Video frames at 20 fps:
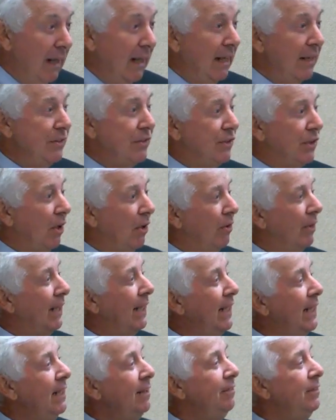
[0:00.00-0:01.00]
And so
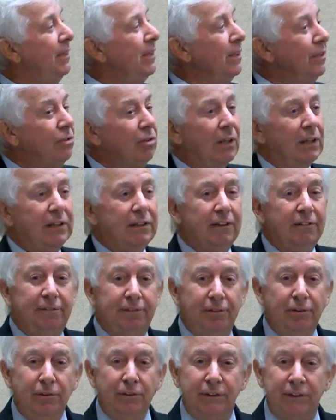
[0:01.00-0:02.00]
even the director of
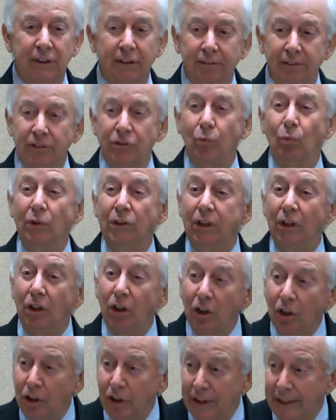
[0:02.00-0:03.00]
food service was
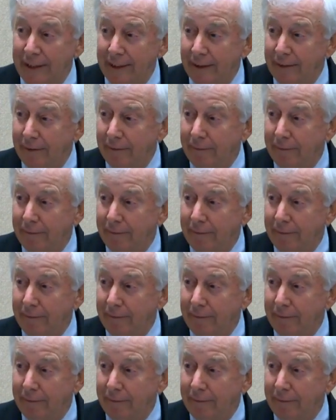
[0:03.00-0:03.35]
learning.